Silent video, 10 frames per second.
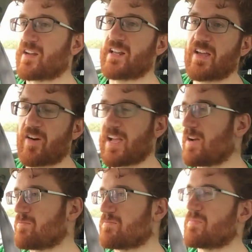And here I
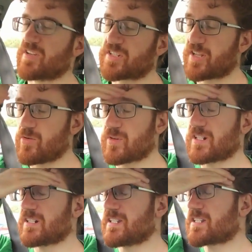am a stone
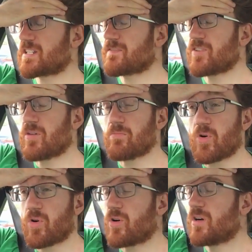at least, if not
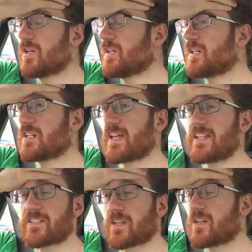more,
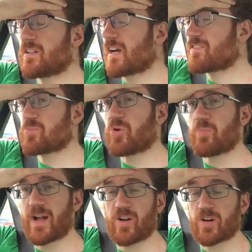later, having
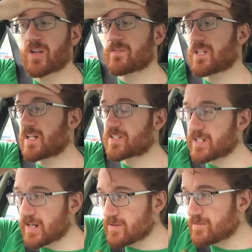put back on over the last
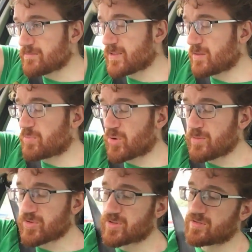year and, and
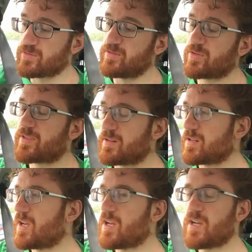pretty much done nothing